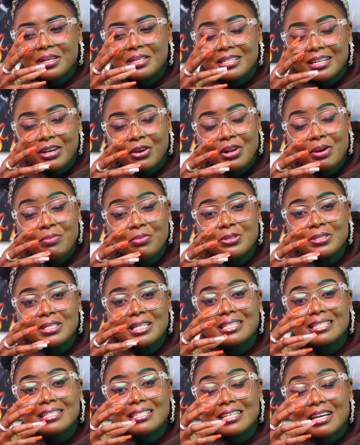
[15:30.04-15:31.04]
Secular
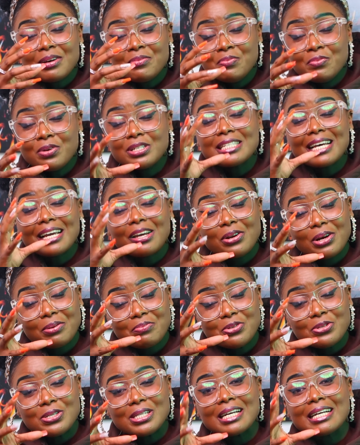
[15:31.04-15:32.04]

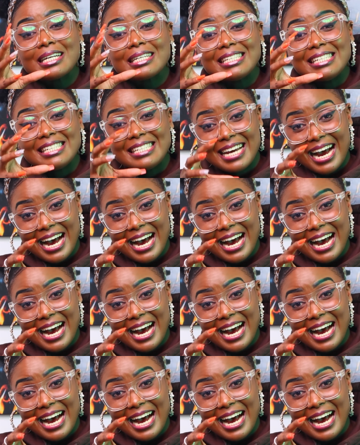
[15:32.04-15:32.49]
music